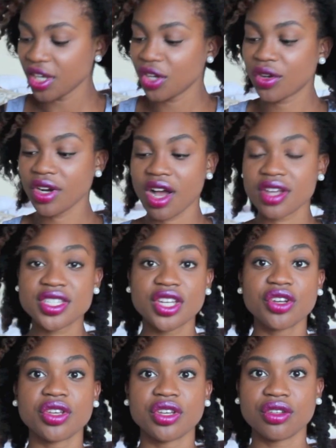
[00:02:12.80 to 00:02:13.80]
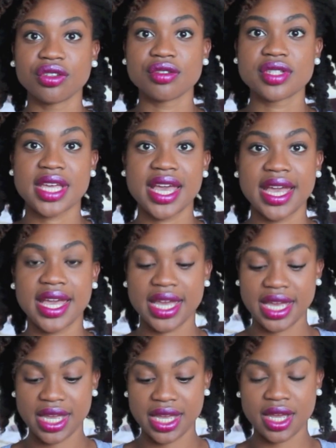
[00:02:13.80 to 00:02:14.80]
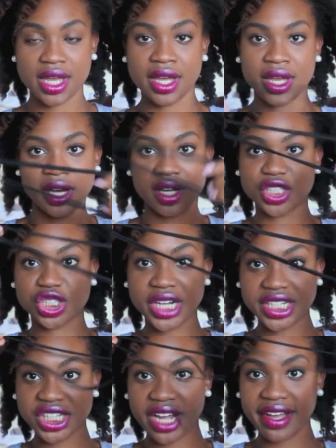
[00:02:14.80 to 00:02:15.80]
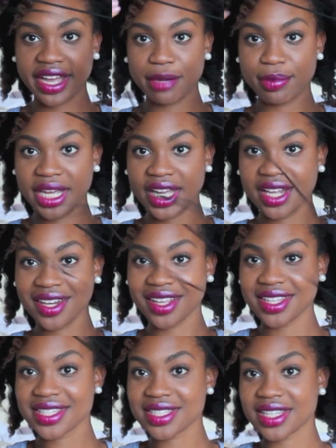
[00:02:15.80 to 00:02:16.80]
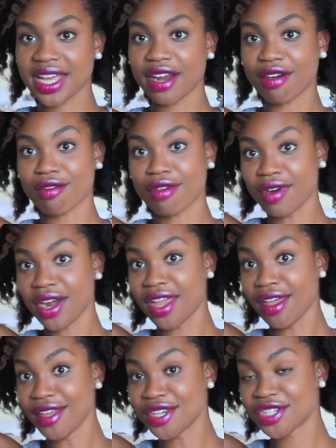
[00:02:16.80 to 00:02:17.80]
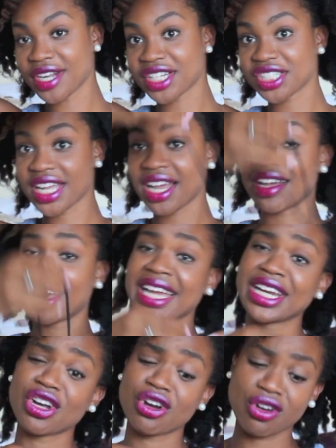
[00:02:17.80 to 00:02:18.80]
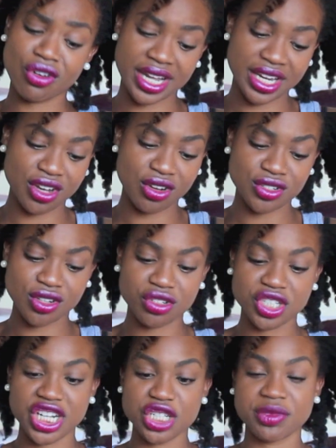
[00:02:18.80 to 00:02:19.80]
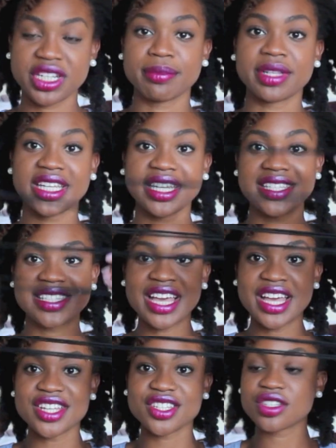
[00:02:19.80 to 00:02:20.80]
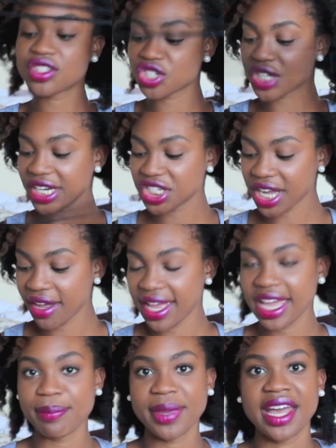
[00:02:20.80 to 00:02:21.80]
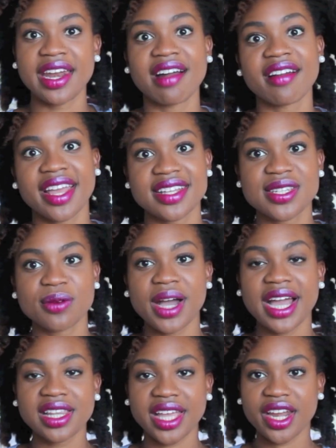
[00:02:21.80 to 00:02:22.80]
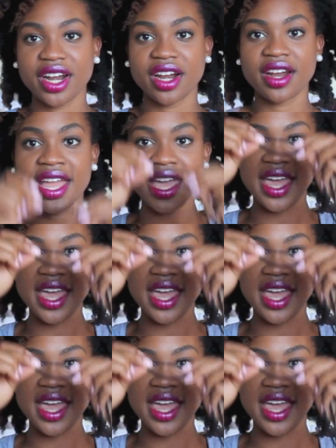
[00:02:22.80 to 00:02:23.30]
You can also use a stretched out headband. Now this is like real stretched out. I know, don't judge me, please. So use a stretched out headband, and I'll get to why later,